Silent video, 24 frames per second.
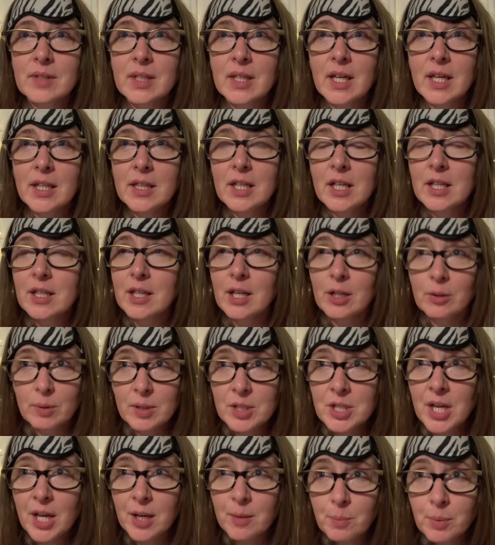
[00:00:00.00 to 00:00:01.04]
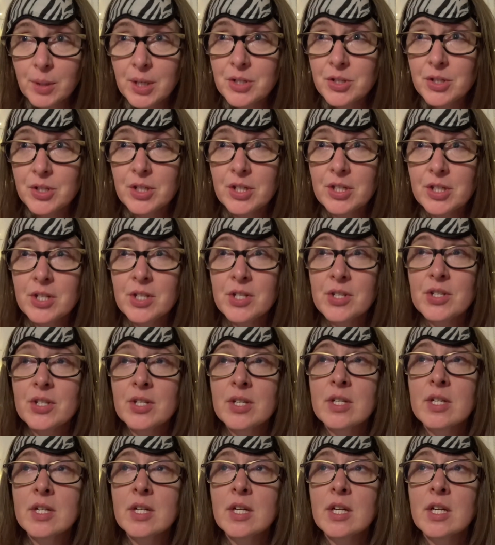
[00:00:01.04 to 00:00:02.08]
and that there were 10 prisoners
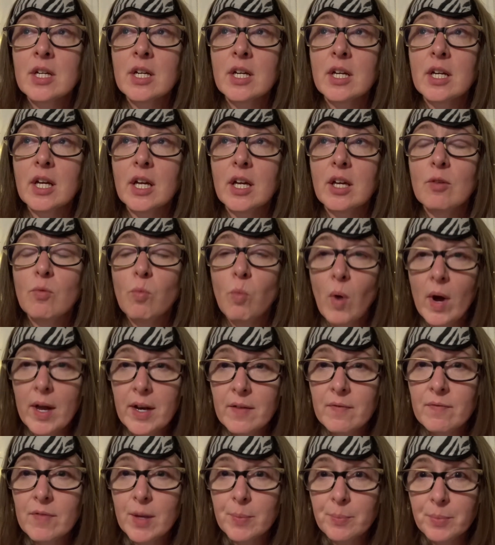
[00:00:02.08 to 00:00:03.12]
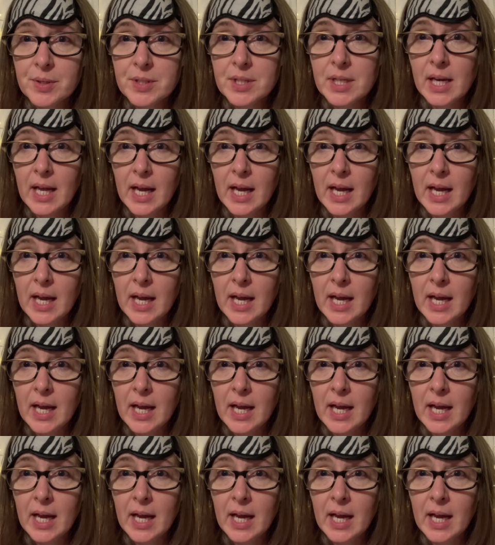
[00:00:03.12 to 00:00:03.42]
and one of them was an